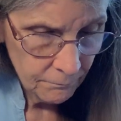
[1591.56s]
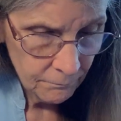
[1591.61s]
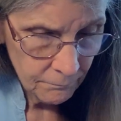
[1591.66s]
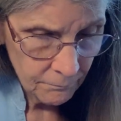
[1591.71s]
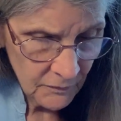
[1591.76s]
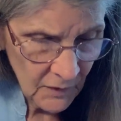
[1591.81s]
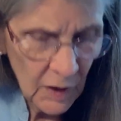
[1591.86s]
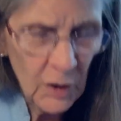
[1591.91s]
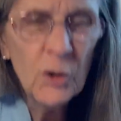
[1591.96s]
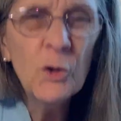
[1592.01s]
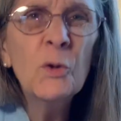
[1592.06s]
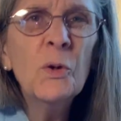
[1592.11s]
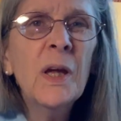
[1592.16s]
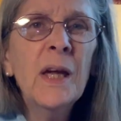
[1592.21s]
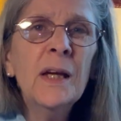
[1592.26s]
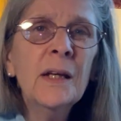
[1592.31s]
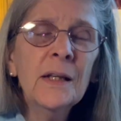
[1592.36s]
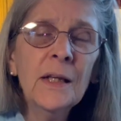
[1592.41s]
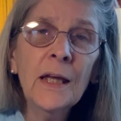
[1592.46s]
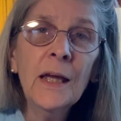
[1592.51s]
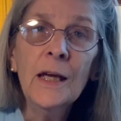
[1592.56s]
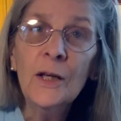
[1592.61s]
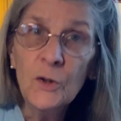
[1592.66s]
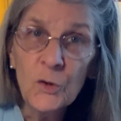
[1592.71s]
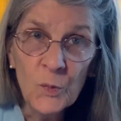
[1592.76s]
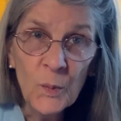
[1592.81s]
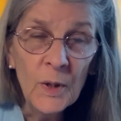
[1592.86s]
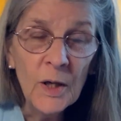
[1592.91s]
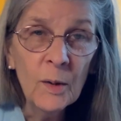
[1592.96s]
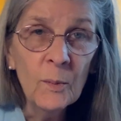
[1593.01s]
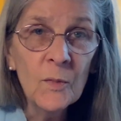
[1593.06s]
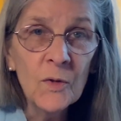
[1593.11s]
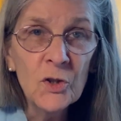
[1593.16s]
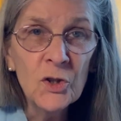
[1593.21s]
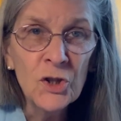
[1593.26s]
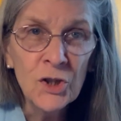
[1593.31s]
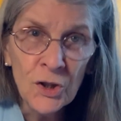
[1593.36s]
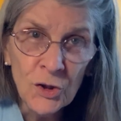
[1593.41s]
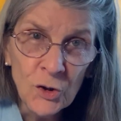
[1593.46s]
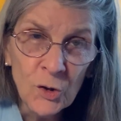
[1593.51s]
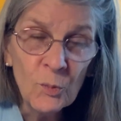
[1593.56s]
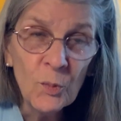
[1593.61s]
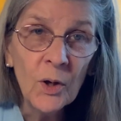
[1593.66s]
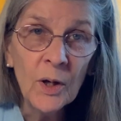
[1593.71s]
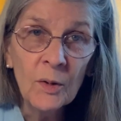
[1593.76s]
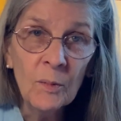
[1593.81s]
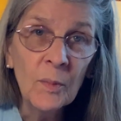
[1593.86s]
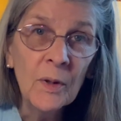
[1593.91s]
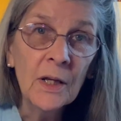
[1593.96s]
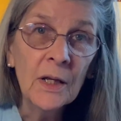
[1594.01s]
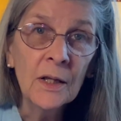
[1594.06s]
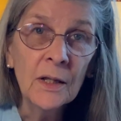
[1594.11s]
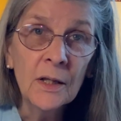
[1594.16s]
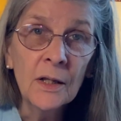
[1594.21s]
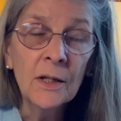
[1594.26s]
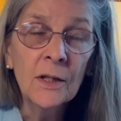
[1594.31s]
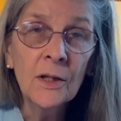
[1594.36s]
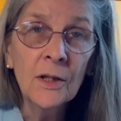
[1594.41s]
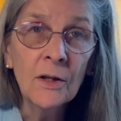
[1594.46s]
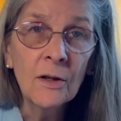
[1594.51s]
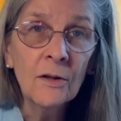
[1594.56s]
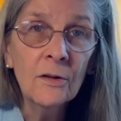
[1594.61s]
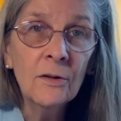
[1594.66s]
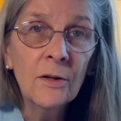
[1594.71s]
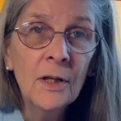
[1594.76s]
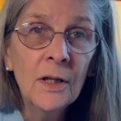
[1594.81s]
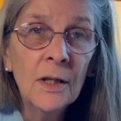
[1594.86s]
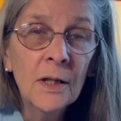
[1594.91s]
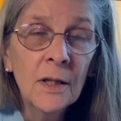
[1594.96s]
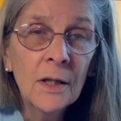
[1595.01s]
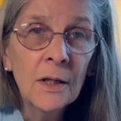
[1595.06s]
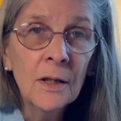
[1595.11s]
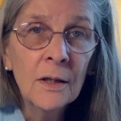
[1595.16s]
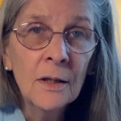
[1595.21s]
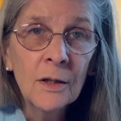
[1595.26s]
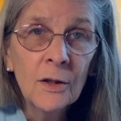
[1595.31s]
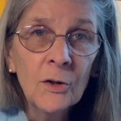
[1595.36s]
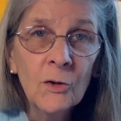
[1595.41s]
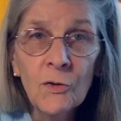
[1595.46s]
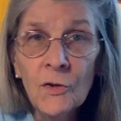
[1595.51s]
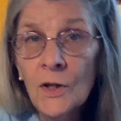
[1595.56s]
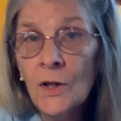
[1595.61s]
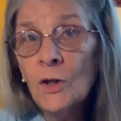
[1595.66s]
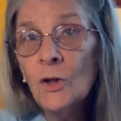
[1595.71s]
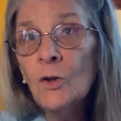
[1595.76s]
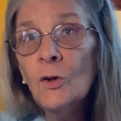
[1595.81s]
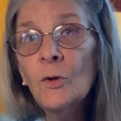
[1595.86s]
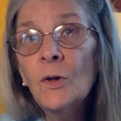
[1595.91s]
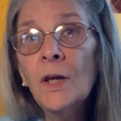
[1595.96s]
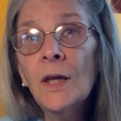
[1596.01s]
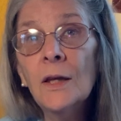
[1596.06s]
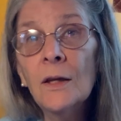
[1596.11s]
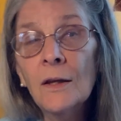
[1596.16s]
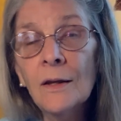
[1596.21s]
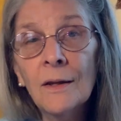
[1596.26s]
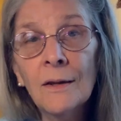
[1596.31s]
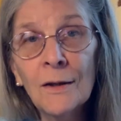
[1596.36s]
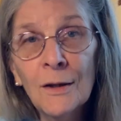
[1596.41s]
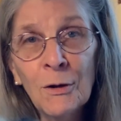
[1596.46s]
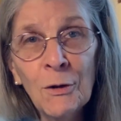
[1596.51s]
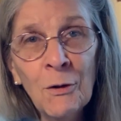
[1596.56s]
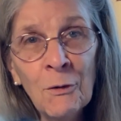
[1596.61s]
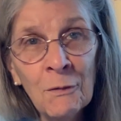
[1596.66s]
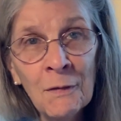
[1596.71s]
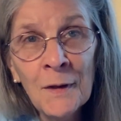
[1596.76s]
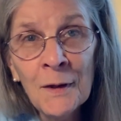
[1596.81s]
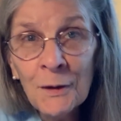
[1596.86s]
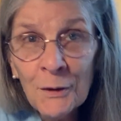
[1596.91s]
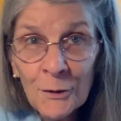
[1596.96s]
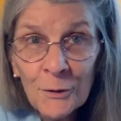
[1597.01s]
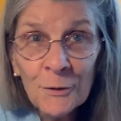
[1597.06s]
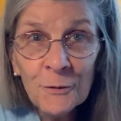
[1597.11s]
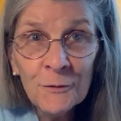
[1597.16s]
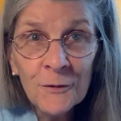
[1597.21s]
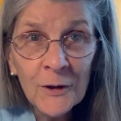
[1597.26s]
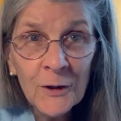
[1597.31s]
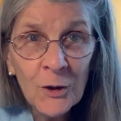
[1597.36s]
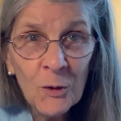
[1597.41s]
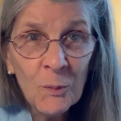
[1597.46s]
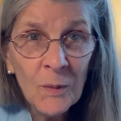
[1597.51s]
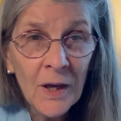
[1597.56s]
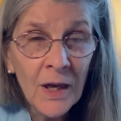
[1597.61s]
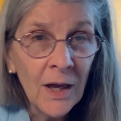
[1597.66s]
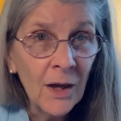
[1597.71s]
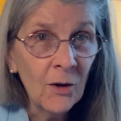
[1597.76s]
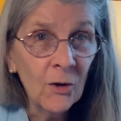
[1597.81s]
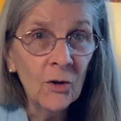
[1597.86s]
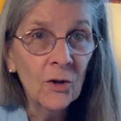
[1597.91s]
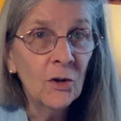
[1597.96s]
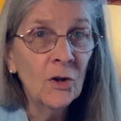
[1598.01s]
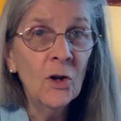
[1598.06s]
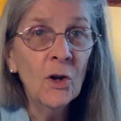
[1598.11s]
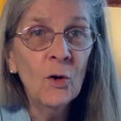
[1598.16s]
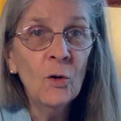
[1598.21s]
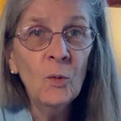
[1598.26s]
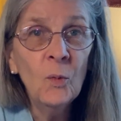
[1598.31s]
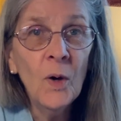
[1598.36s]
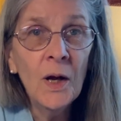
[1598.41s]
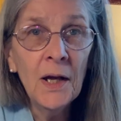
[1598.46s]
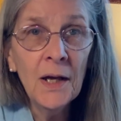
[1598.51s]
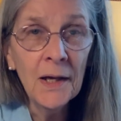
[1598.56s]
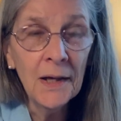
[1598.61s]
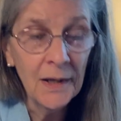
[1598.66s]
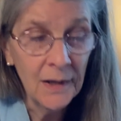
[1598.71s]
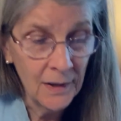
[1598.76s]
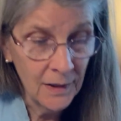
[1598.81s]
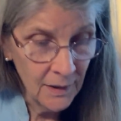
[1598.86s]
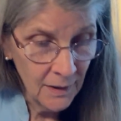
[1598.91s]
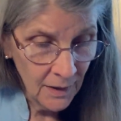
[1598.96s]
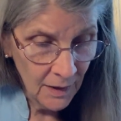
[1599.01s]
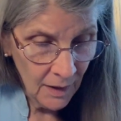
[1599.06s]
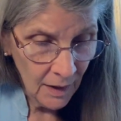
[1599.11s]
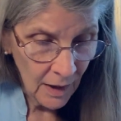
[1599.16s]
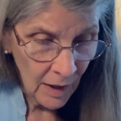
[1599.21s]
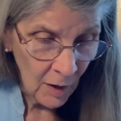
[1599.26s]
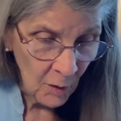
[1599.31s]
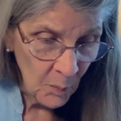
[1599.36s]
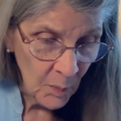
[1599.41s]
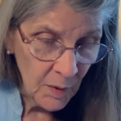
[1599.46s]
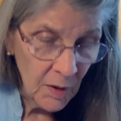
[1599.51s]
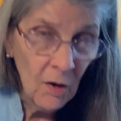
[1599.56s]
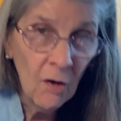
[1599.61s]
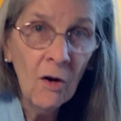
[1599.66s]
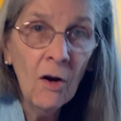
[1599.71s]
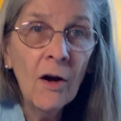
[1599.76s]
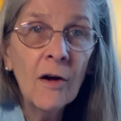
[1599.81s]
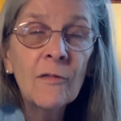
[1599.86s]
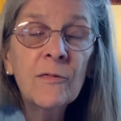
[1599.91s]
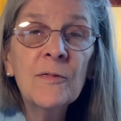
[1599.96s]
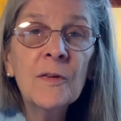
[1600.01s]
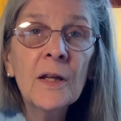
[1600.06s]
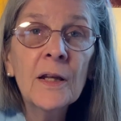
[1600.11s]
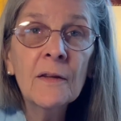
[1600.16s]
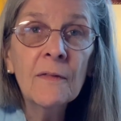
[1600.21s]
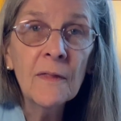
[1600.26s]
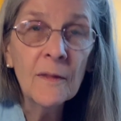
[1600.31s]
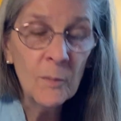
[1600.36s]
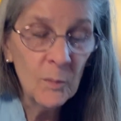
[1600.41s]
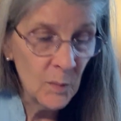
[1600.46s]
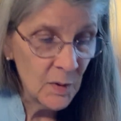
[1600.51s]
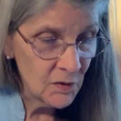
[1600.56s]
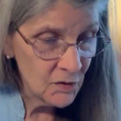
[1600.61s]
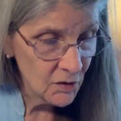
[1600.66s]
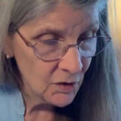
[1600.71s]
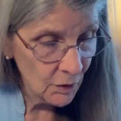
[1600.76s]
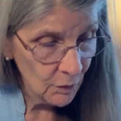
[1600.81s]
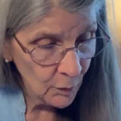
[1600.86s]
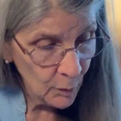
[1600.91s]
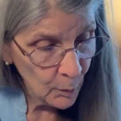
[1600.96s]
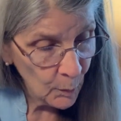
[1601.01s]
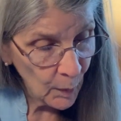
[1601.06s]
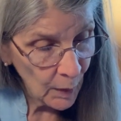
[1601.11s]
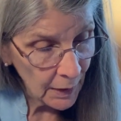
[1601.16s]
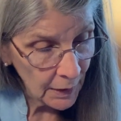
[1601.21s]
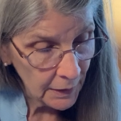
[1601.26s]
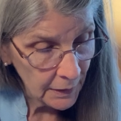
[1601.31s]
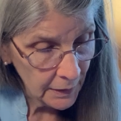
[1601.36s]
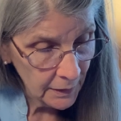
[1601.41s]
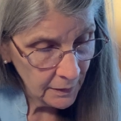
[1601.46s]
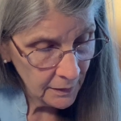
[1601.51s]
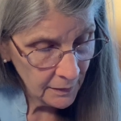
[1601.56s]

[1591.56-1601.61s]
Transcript: Like, you can't catch me, I'm the gingerbread man, You think you'll figure me out? No way. I'll be off like the mystical buck.